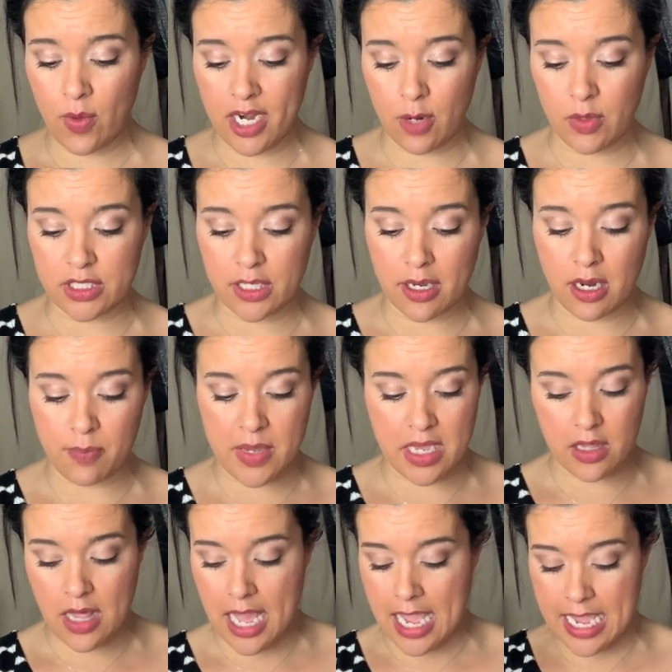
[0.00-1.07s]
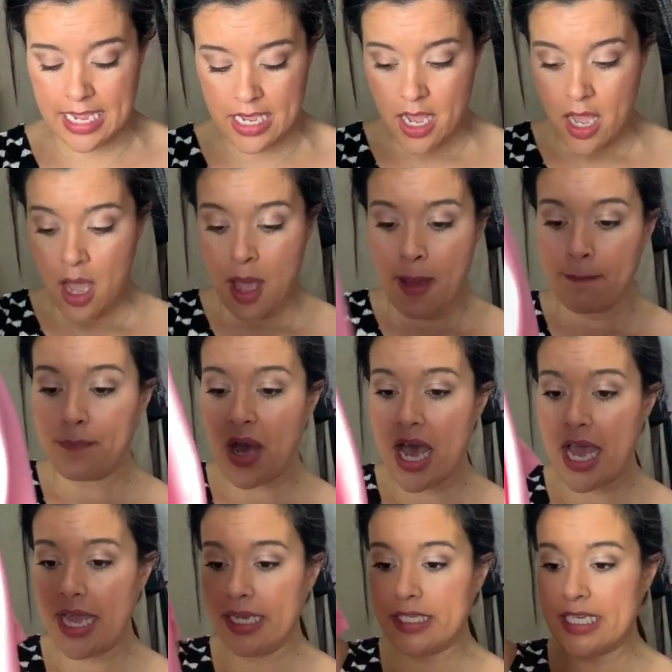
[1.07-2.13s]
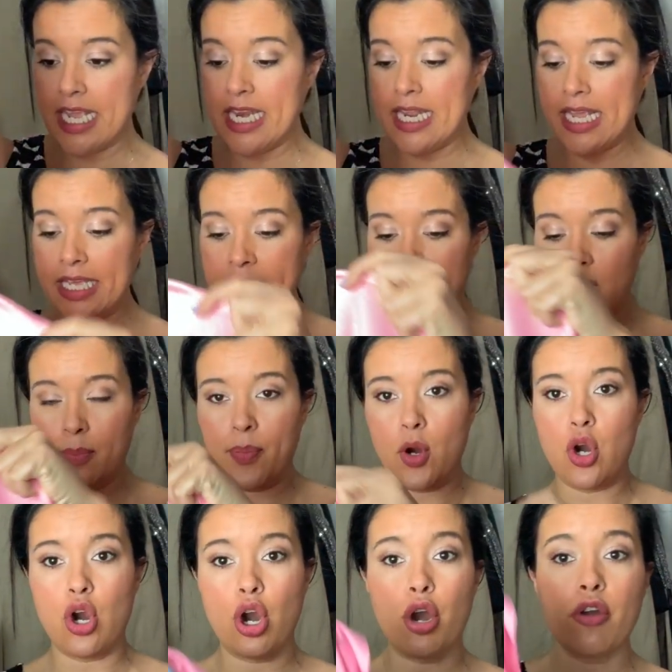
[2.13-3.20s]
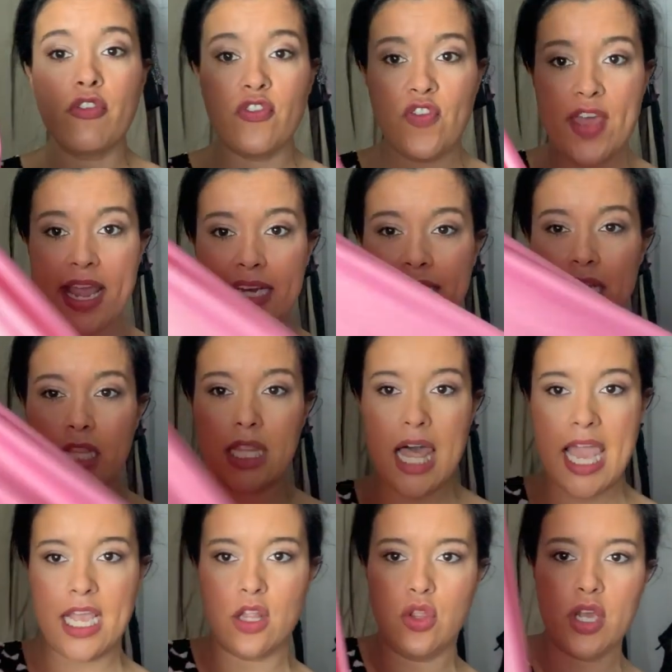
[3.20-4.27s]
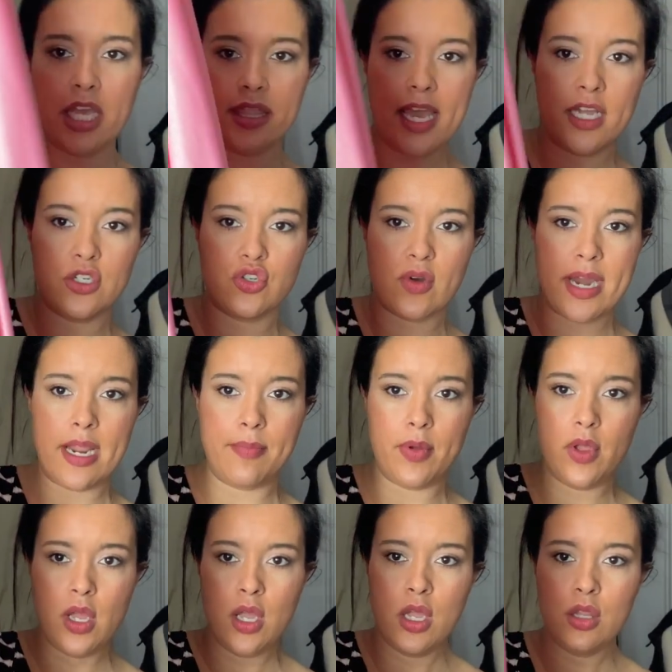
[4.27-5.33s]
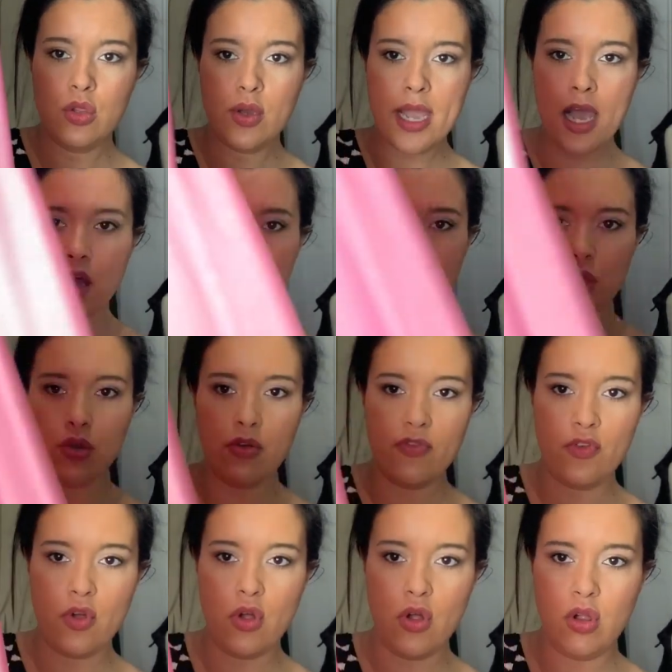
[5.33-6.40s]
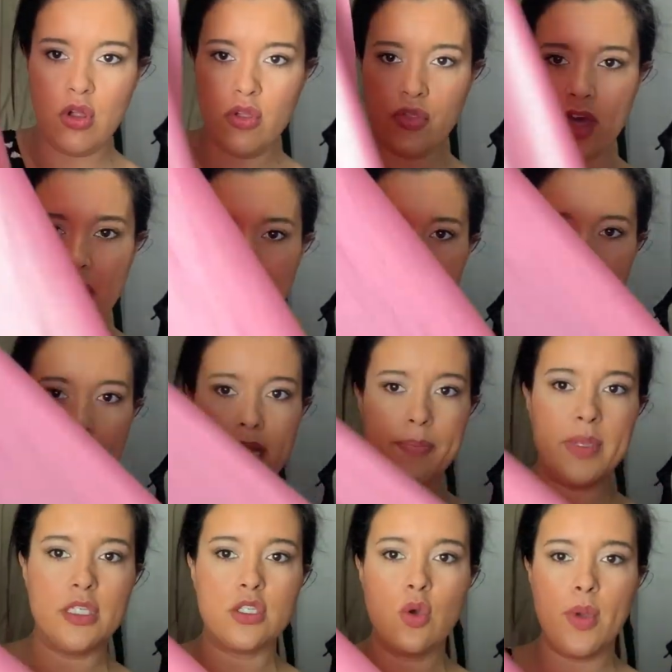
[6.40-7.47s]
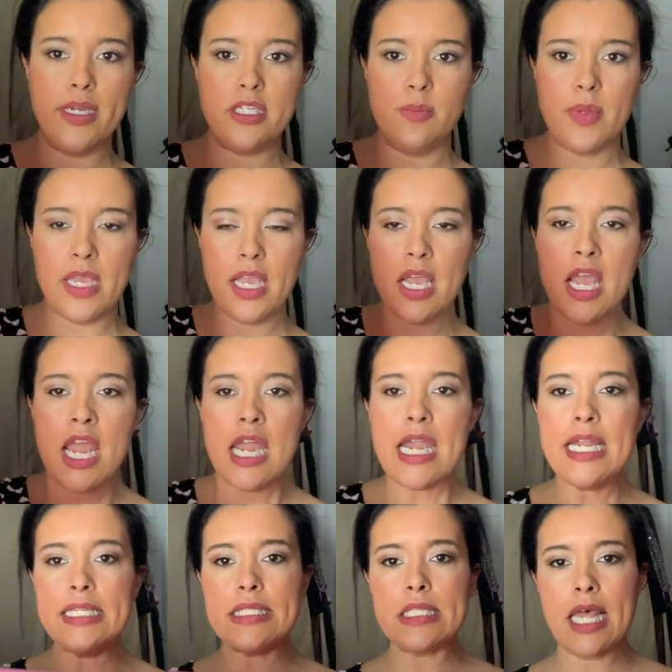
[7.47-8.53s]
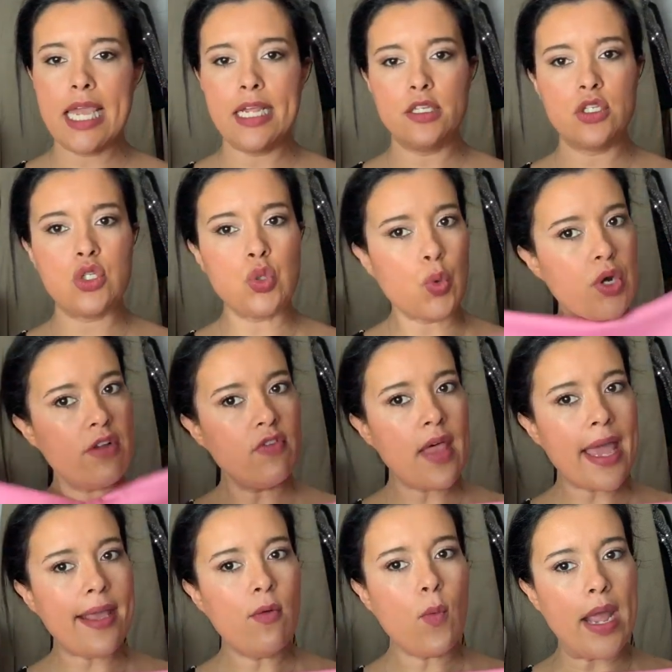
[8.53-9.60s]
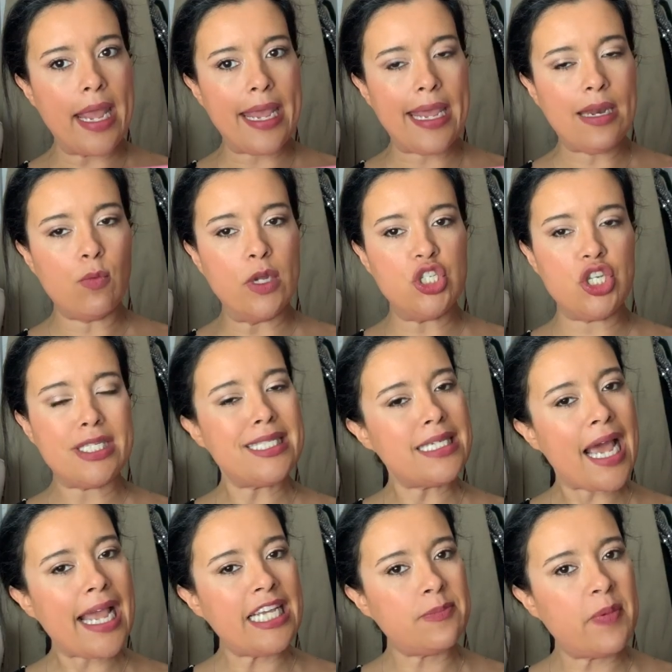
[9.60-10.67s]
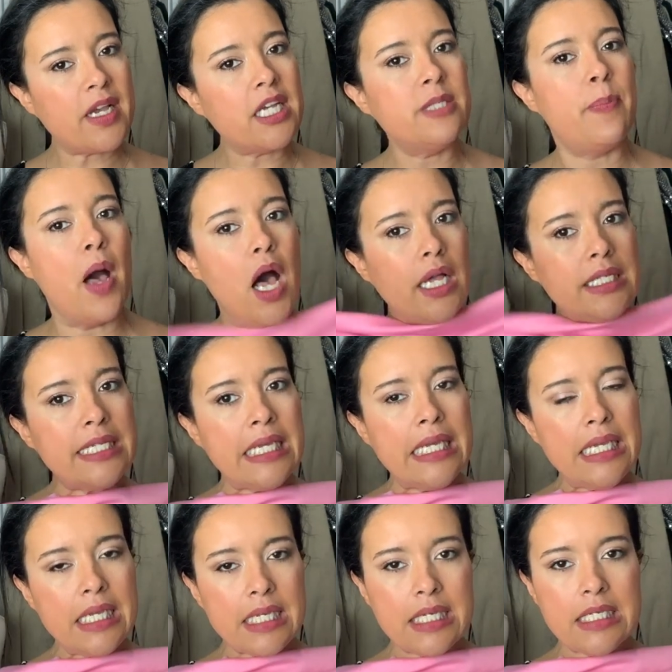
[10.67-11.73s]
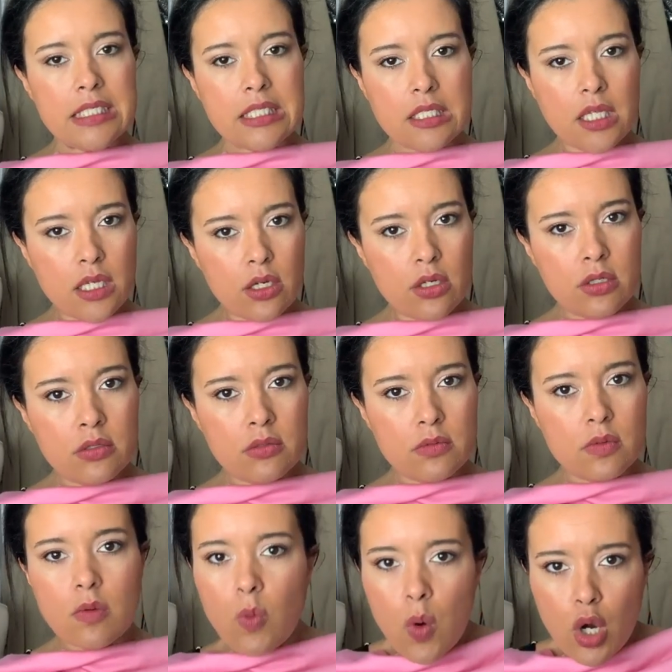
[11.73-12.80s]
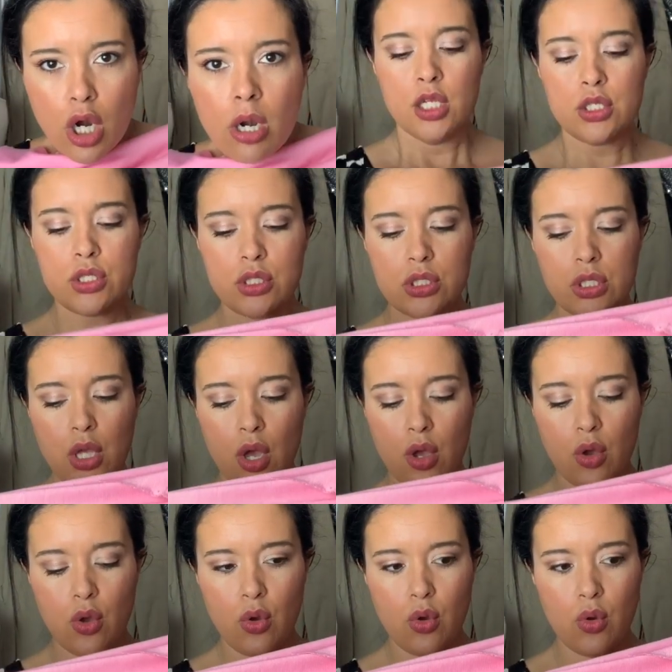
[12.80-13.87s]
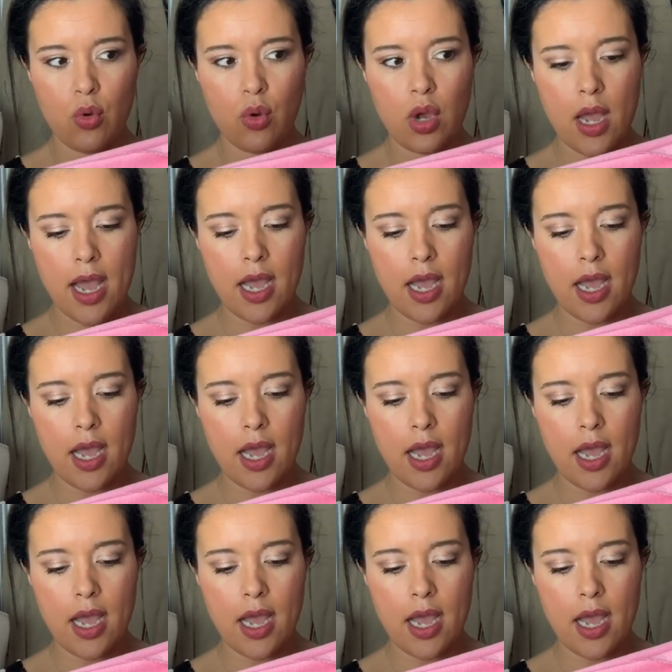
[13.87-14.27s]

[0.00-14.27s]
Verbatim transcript: what it was gonna be like, but it is the perfect, like, look at that drape. Look how beautiful that drape is going to be. It's like sort of lightweight, which is nice because Ponte is a little warm. So